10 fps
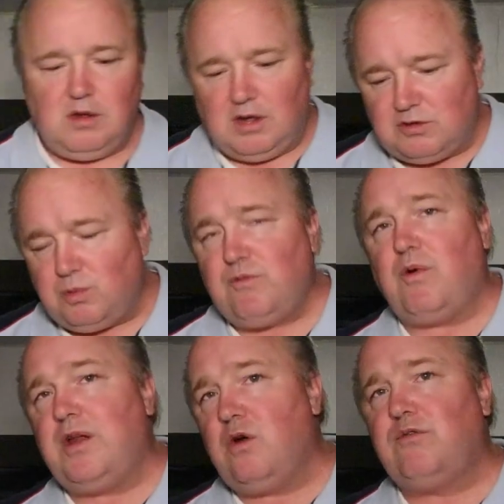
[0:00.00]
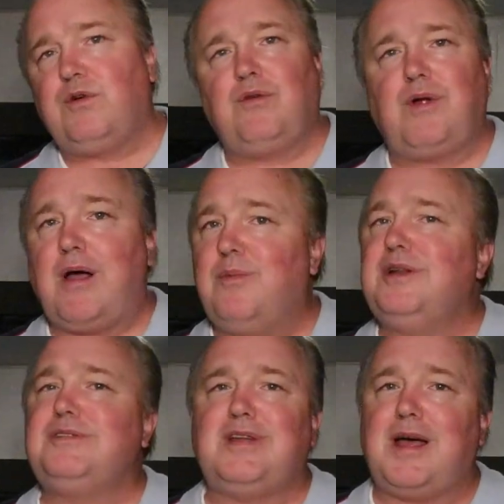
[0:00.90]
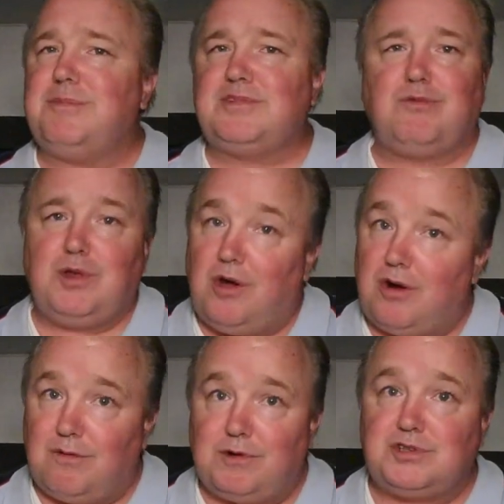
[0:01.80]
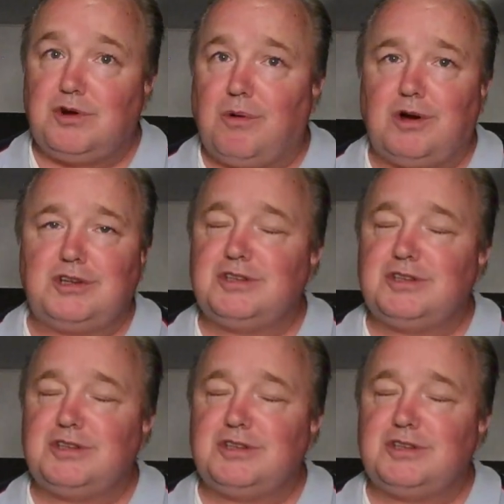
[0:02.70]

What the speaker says: is we went over how many times have we gone over storage.